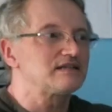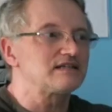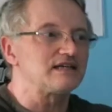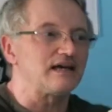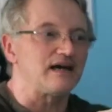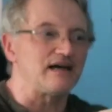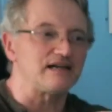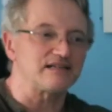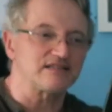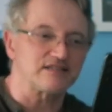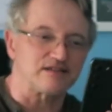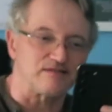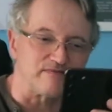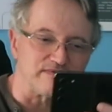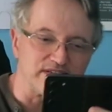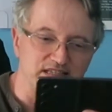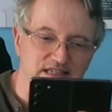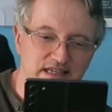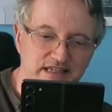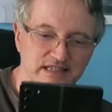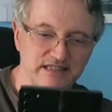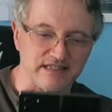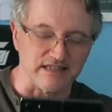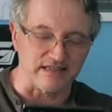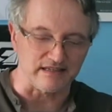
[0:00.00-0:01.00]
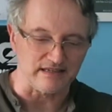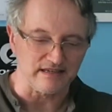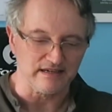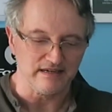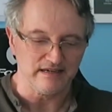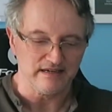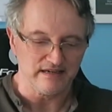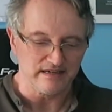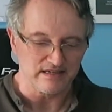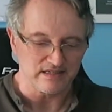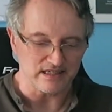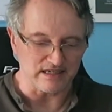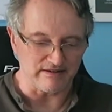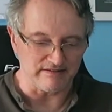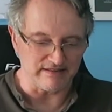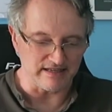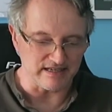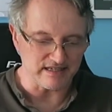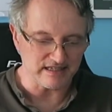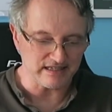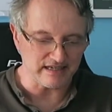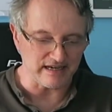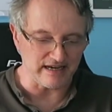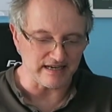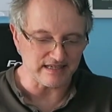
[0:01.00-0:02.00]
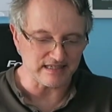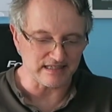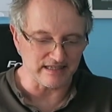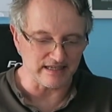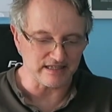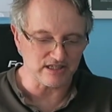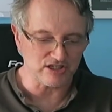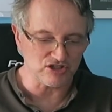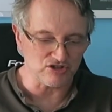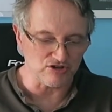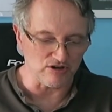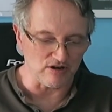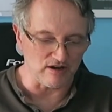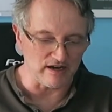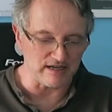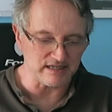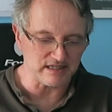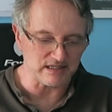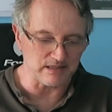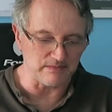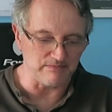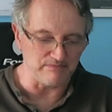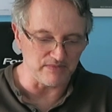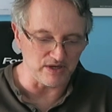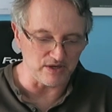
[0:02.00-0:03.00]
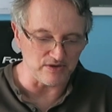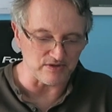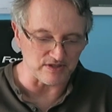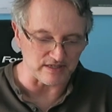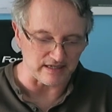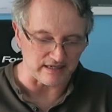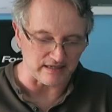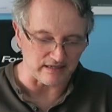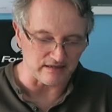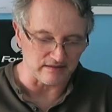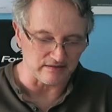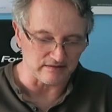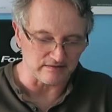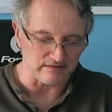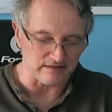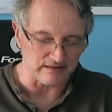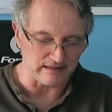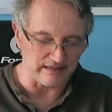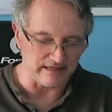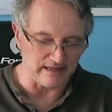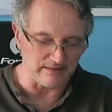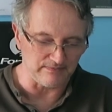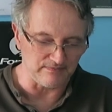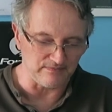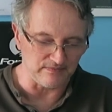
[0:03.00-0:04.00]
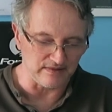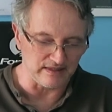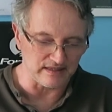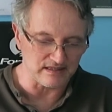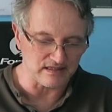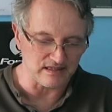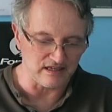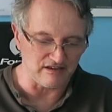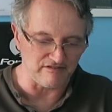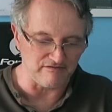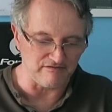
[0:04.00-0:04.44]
task for Assistant. So in this case, let's try some music. Yeah, let's